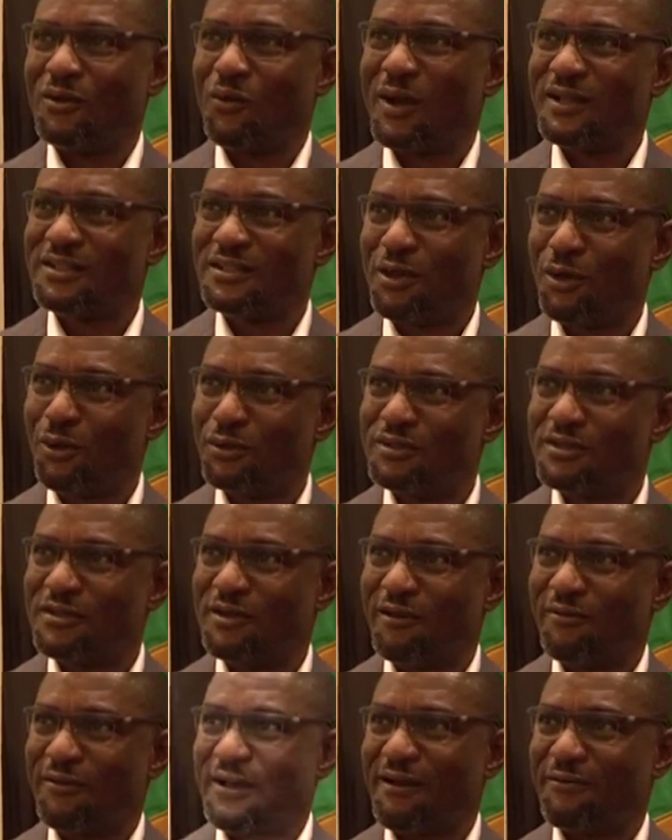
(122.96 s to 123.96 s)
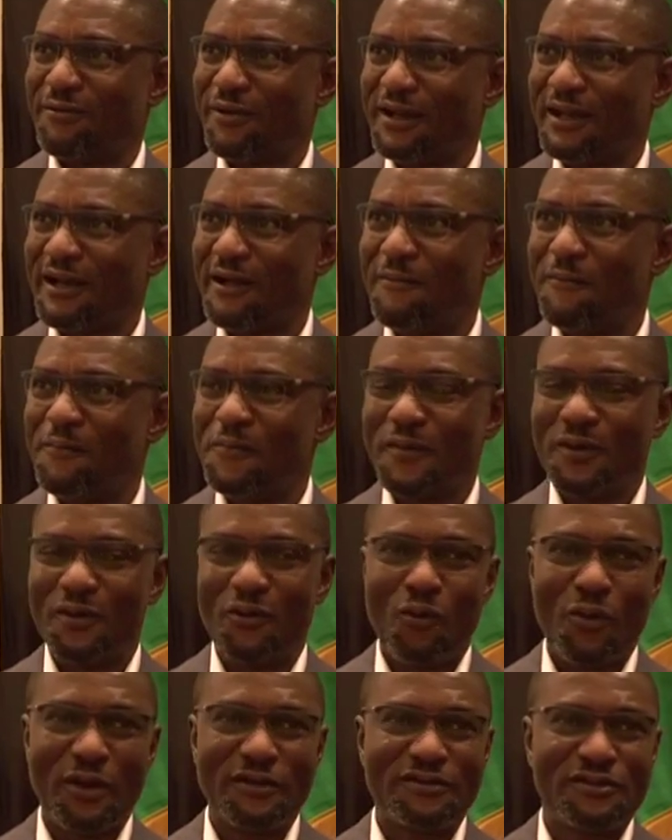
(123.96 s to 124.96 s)
the west coast of Africa
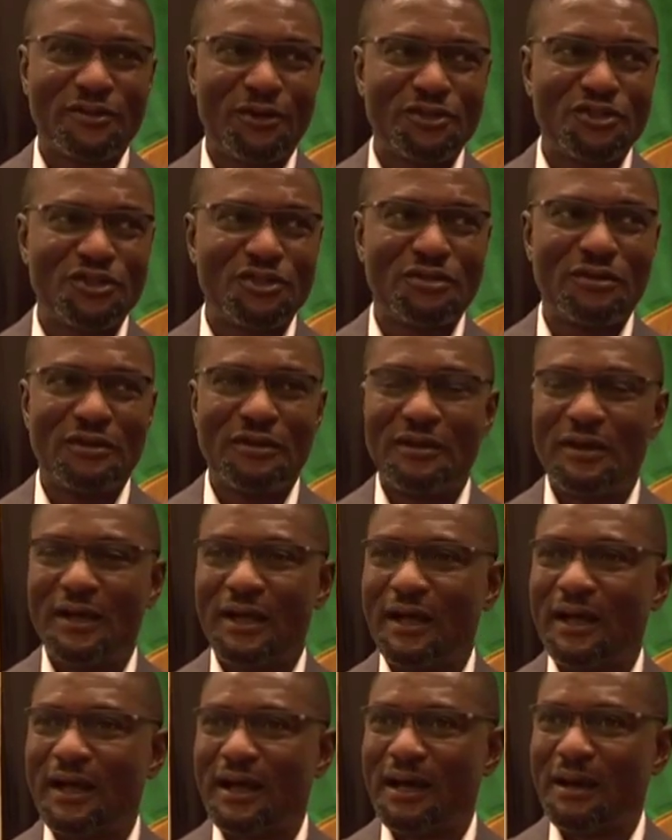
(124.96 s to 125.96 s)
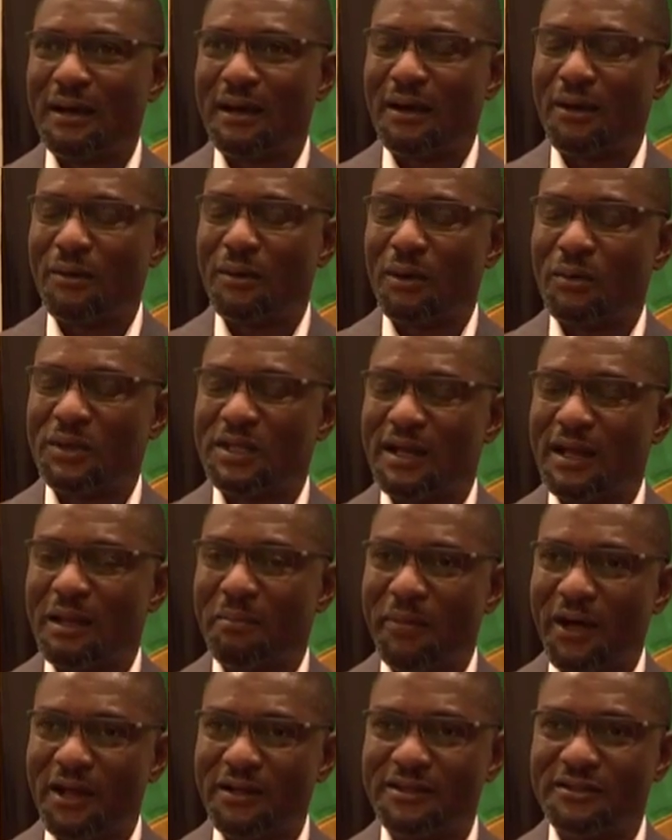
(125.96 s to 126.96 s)
with such with an
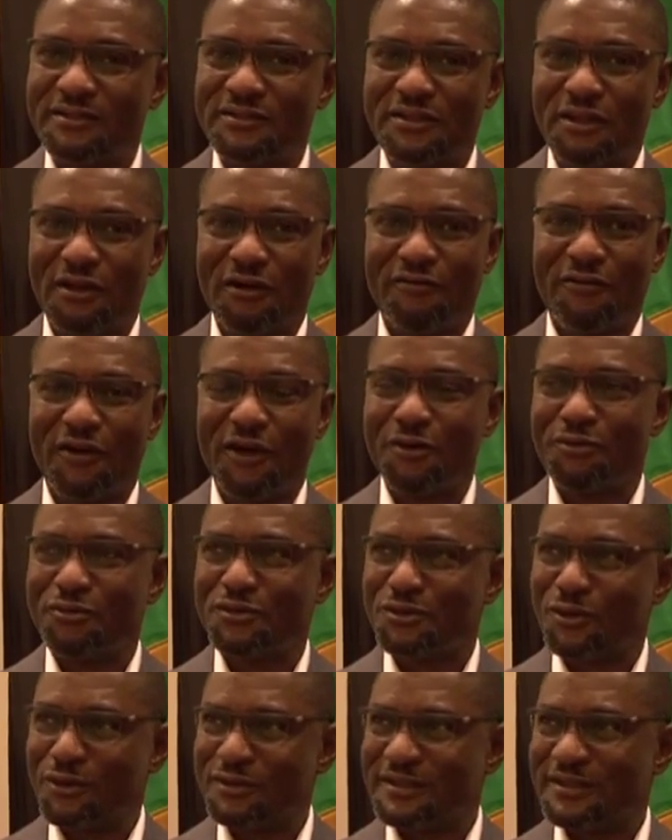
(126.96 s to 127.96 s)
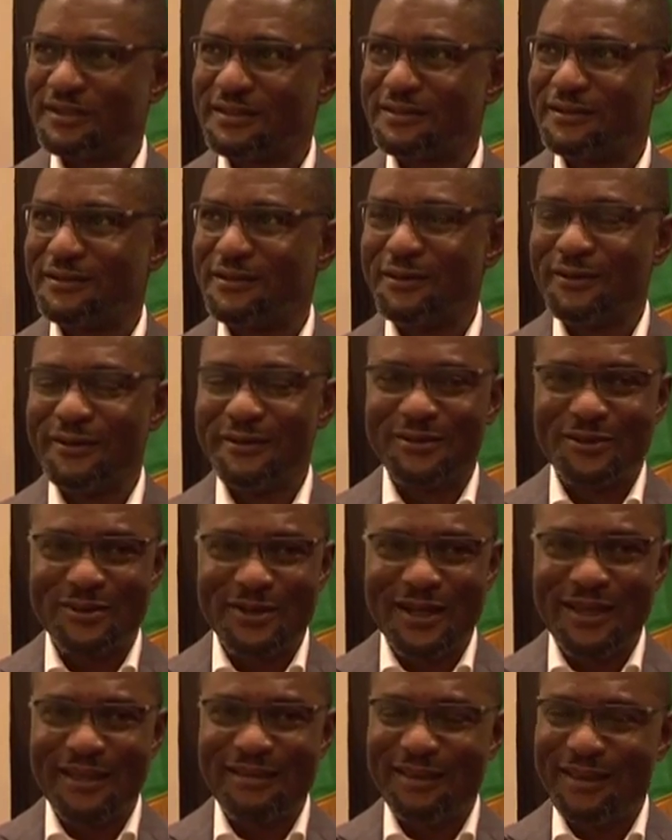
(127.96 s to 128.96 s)
abundance of oil resources.
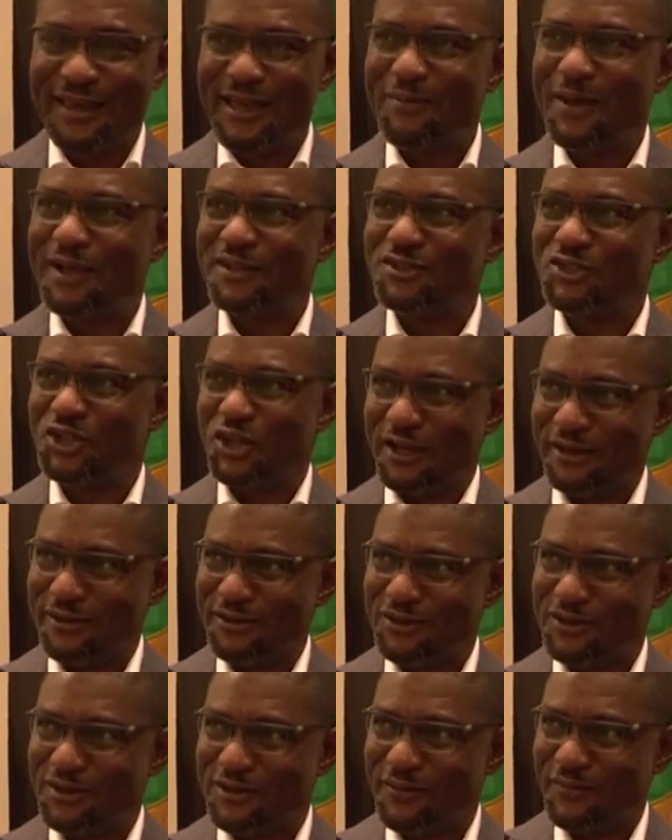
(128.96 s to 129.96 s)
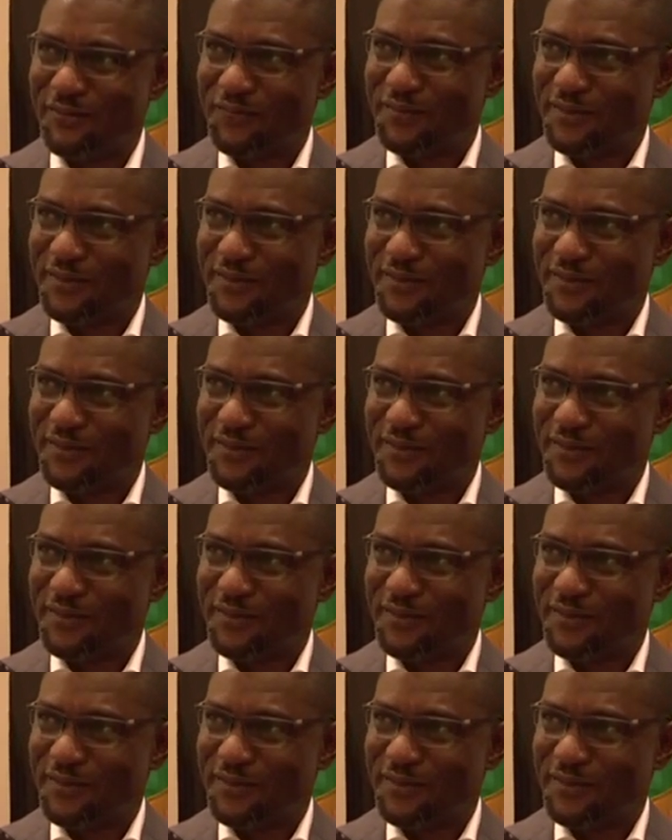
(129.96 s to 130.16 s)
Today, the game has changed.